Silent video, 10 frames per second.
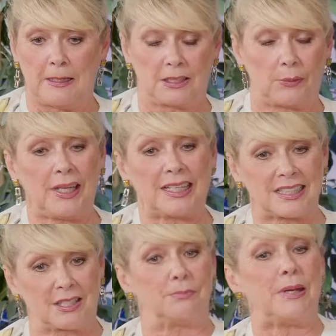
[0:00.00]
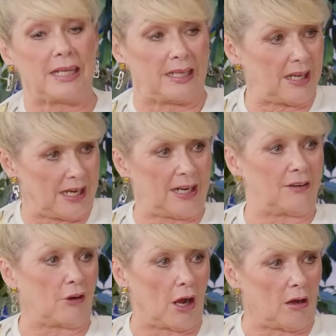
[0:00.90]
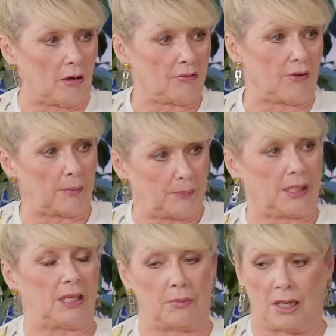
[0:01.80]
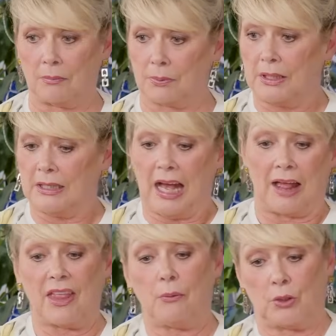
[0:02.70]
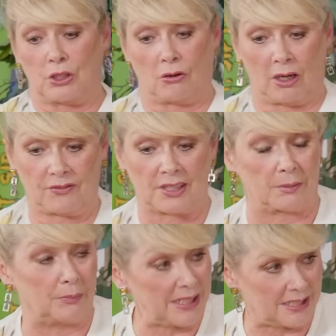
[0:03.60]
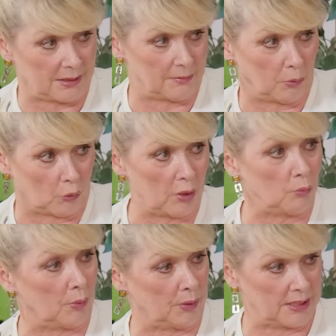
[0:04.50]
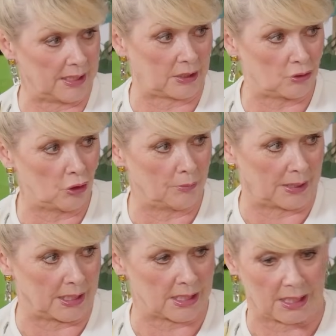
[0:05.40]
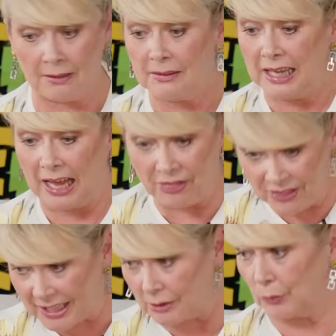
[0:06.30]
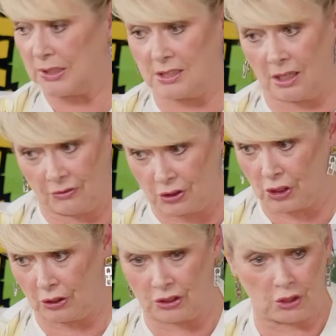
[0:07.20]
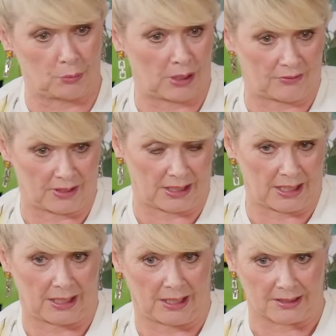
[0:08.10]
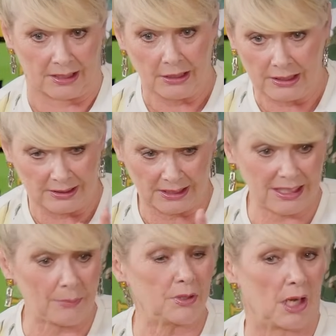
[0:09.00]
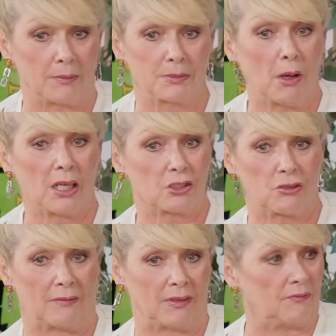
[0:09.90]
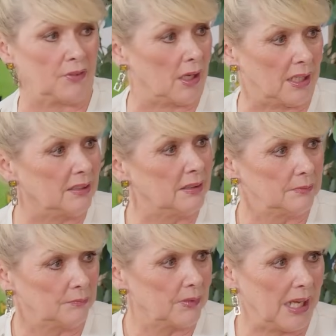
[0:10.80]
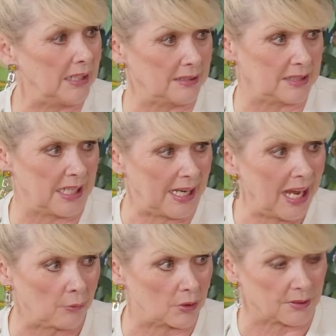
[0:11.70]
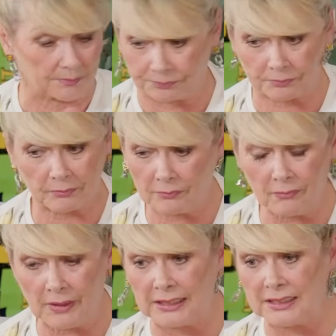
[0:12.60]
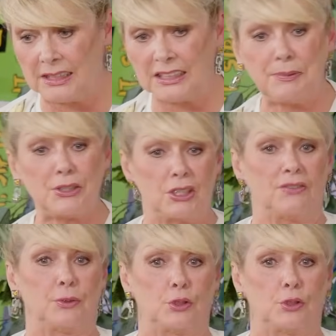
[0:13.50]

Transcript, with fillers: So he gets to me hour and a half. I pick him up, and then we drive to the meeting point where we see our tour manager, and then we start the journey to wherever the gig is. Because sometimes Mike's travelling for like eight to ten hours, and especially if